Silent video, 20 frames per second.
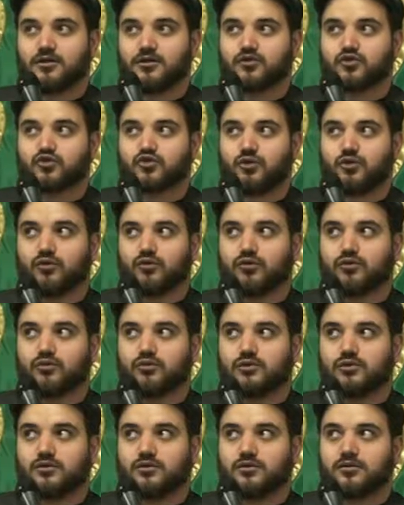
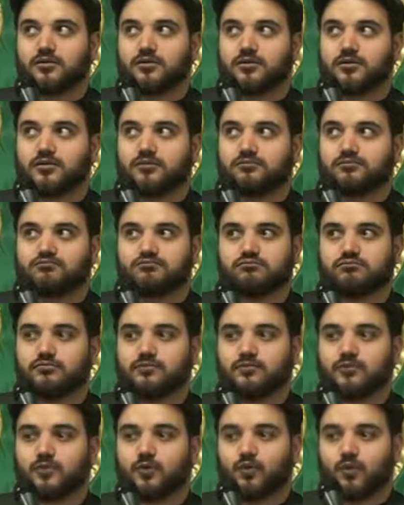So
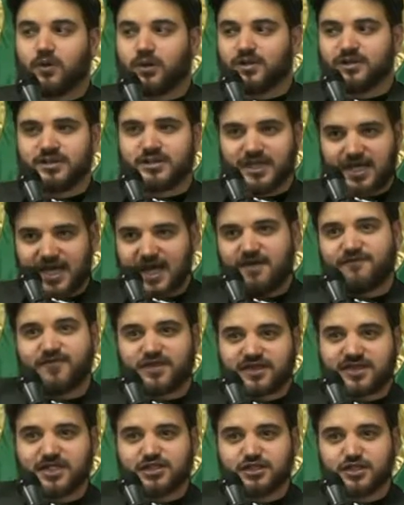what, did I have
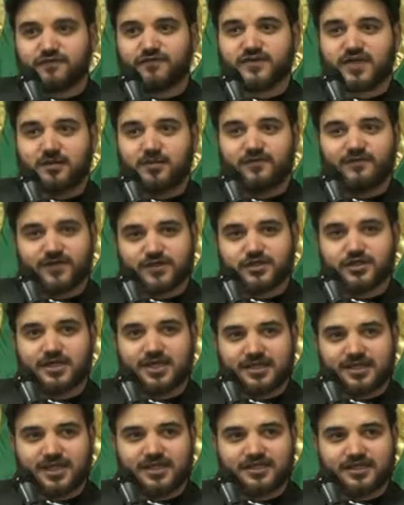the intention of time of Fajr
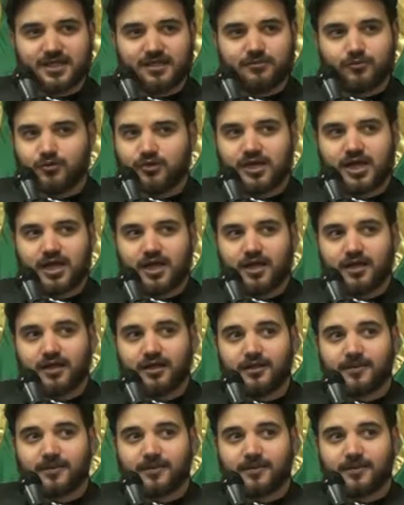at that time or not?